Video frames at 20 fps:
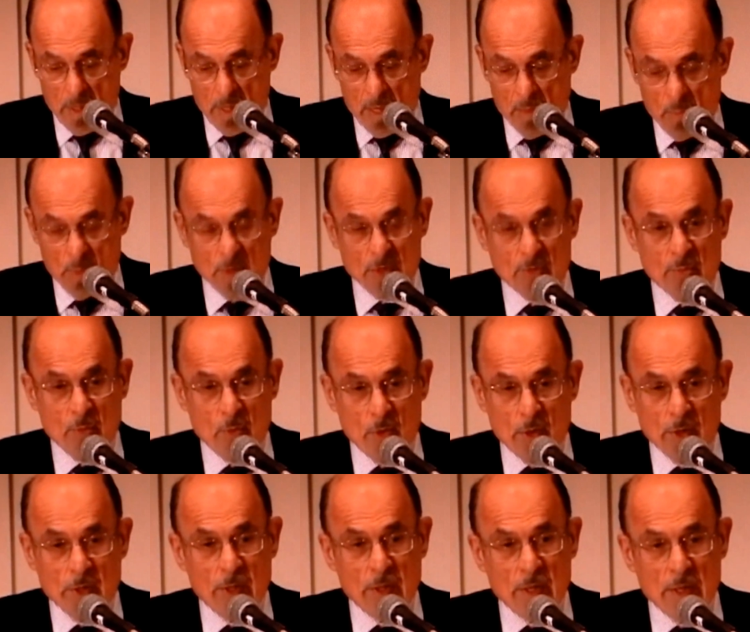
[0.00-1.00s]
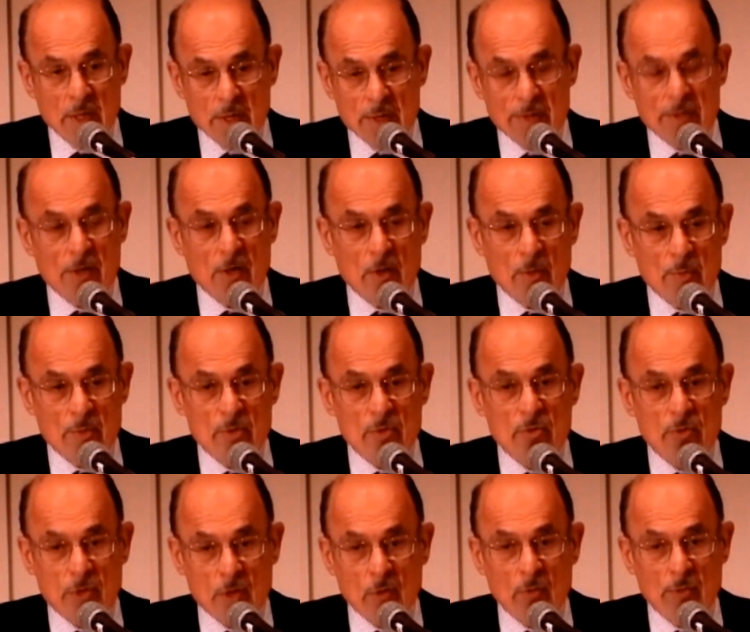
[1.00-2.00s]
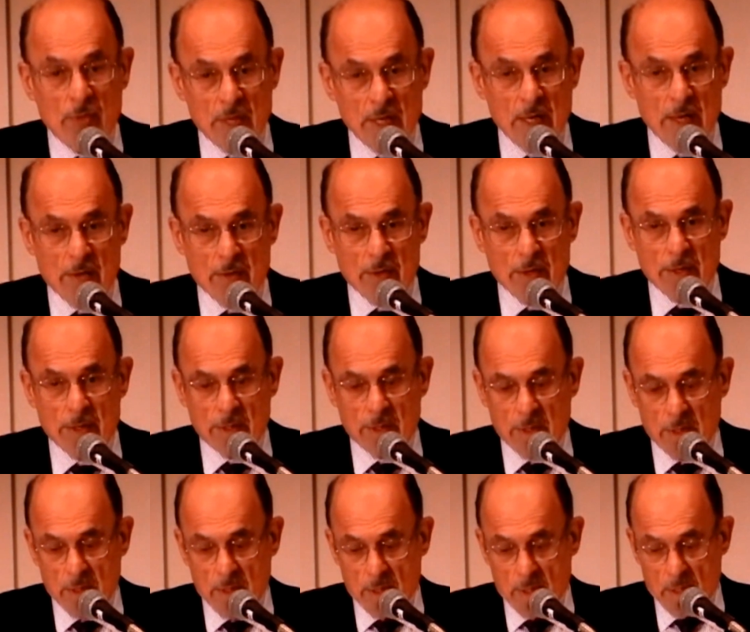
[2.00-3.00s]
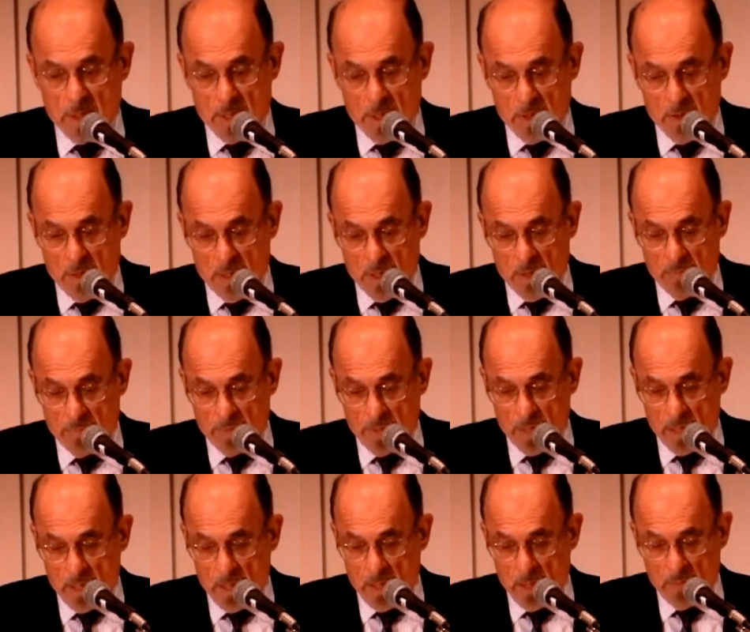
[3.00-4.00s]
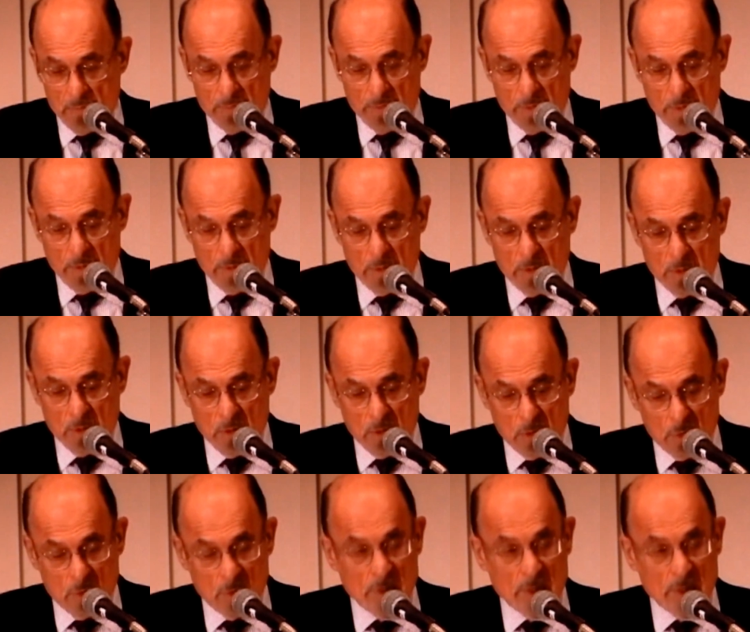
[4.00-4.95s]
And what's more, therapists don't hear it if they do